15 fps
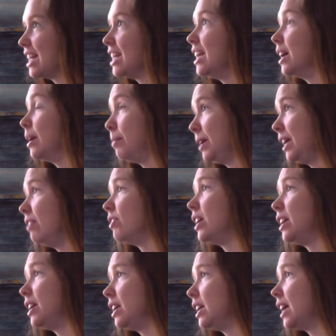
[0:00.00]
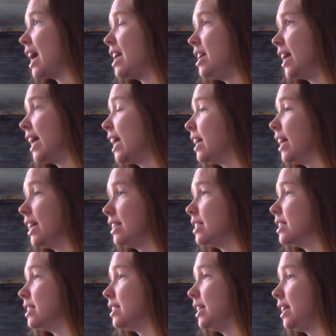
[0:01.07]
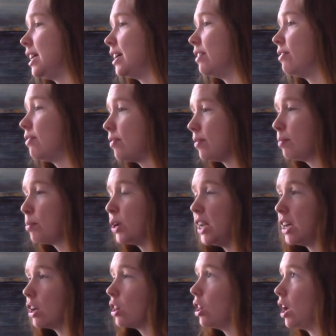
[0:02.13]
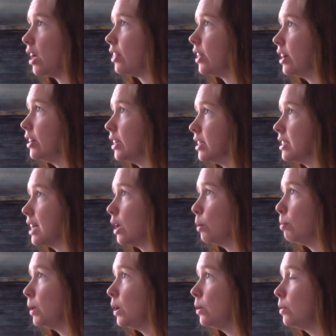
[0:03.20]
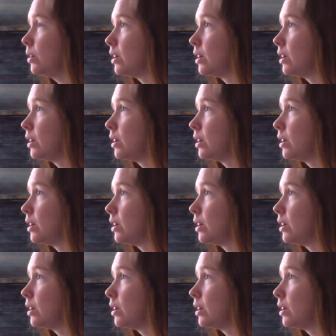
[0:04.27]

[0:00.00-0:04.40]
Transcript: Yep. Even at night, I'd like to see if putting a cloth there does help you.